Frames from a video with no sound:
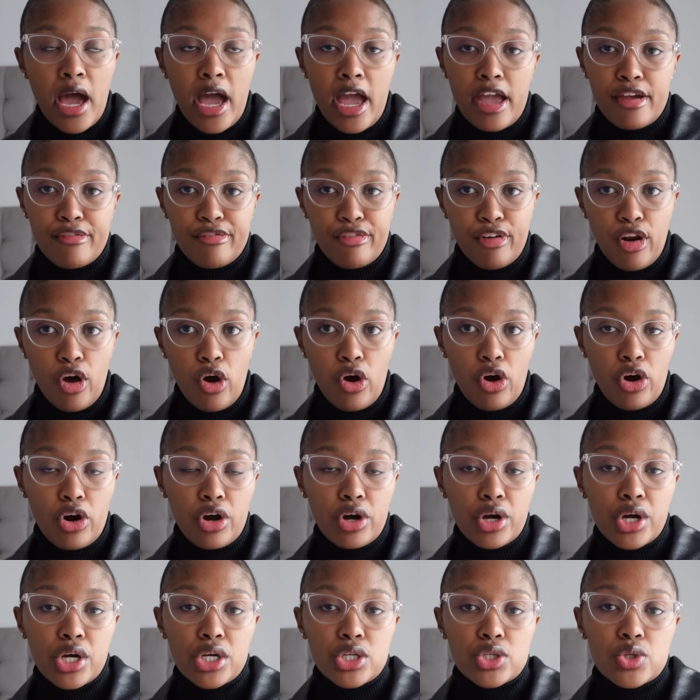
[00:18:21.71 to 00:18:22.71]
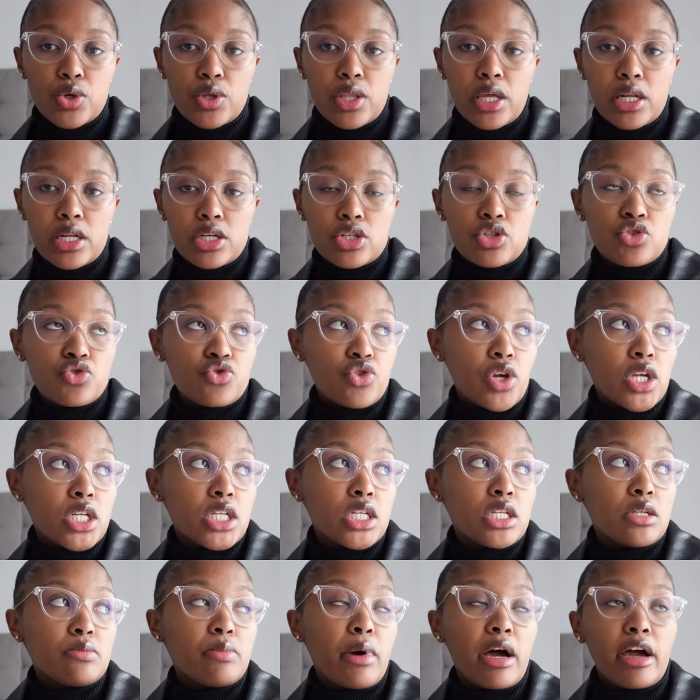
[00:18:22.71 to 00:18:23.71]
a vlog so that it's
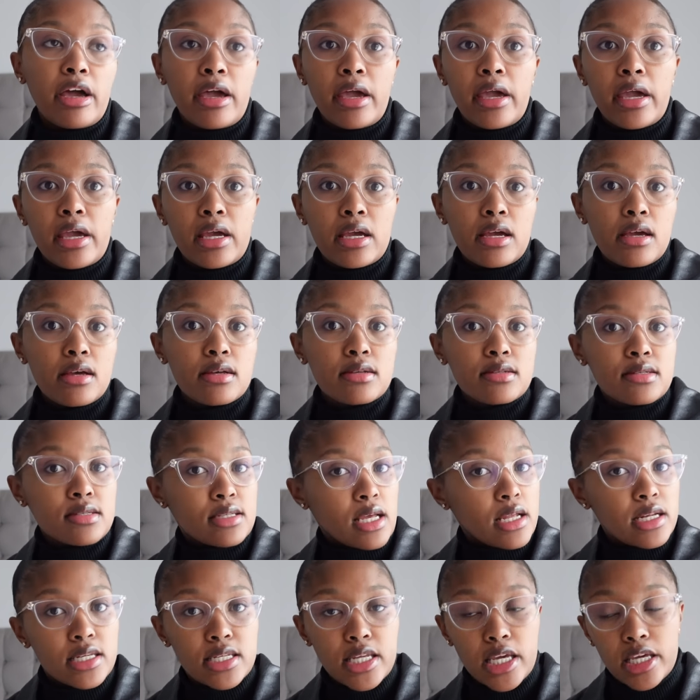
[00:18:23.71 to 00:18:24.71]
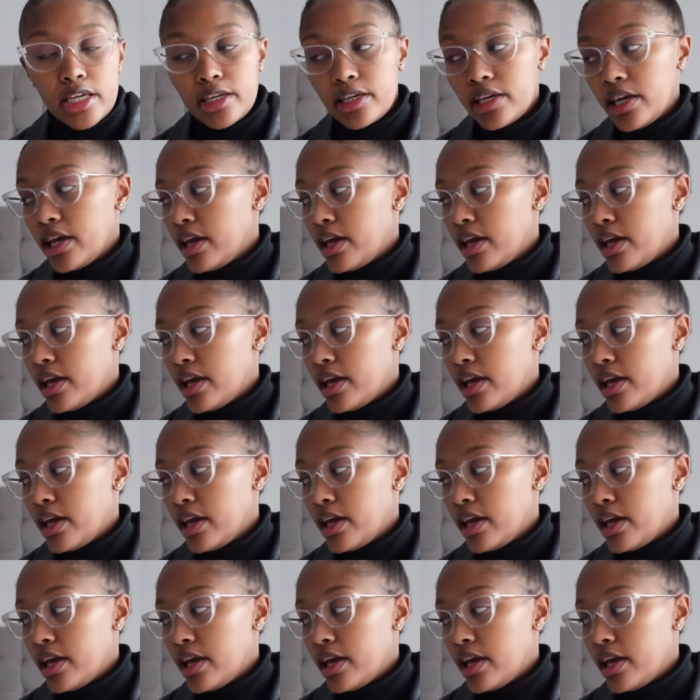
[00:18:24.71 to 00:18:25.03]
ready by sunday